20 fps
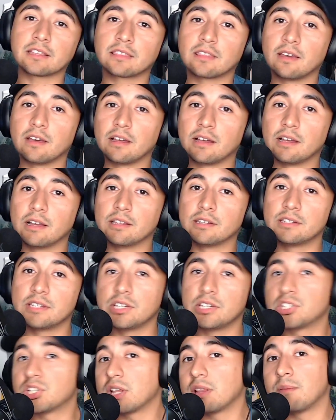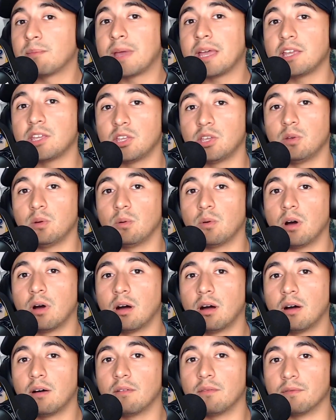the DJ LeMahieu
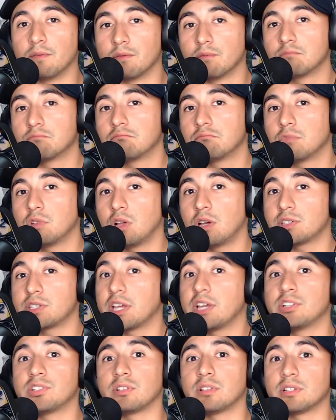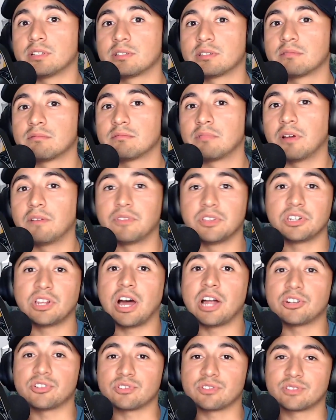of Los Angeles, of the
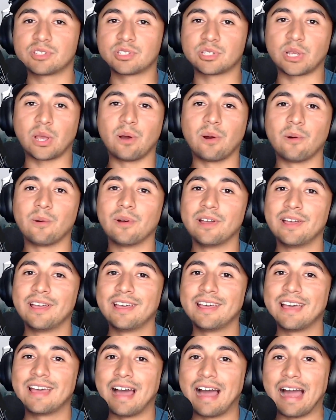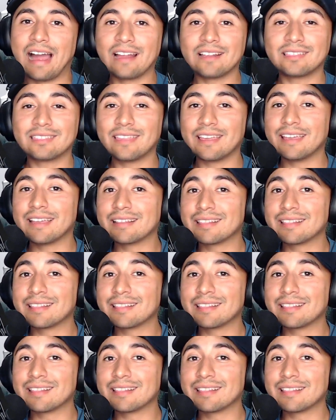Dodgers. So I think